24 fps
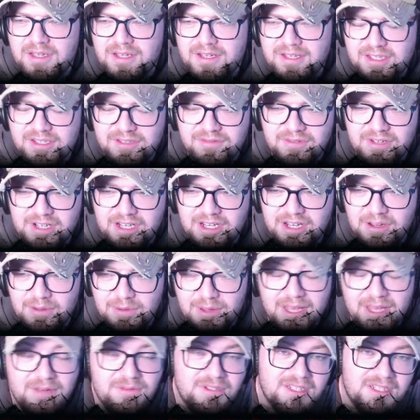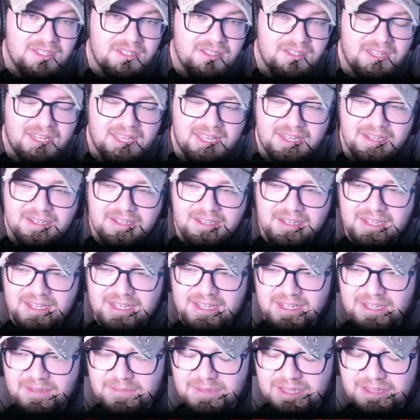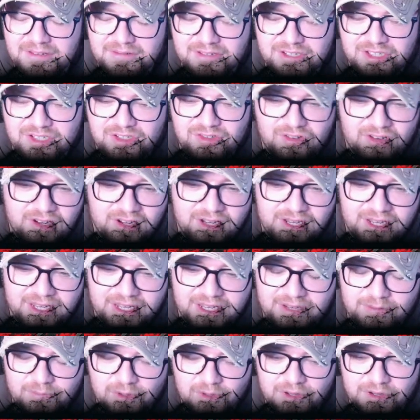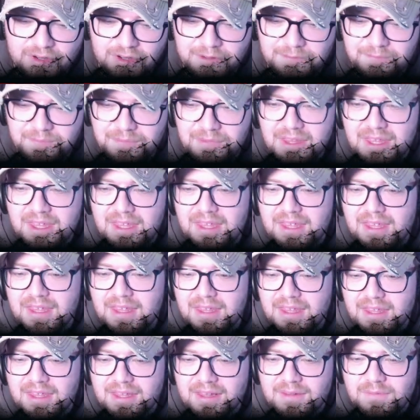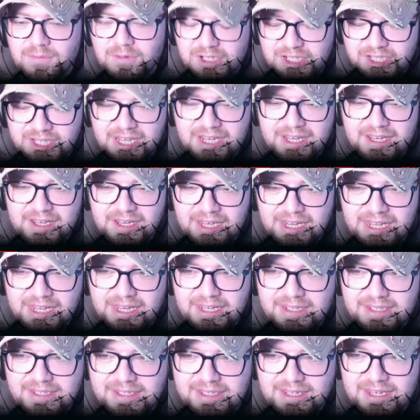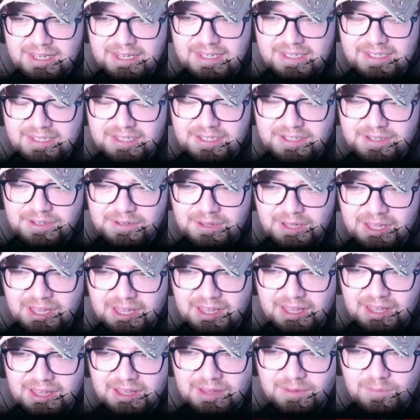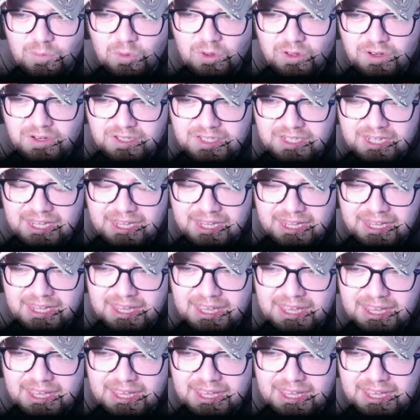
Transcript: and doesn't really know how to handle it, and the mother is struggling and whatnot. Which then leads into one day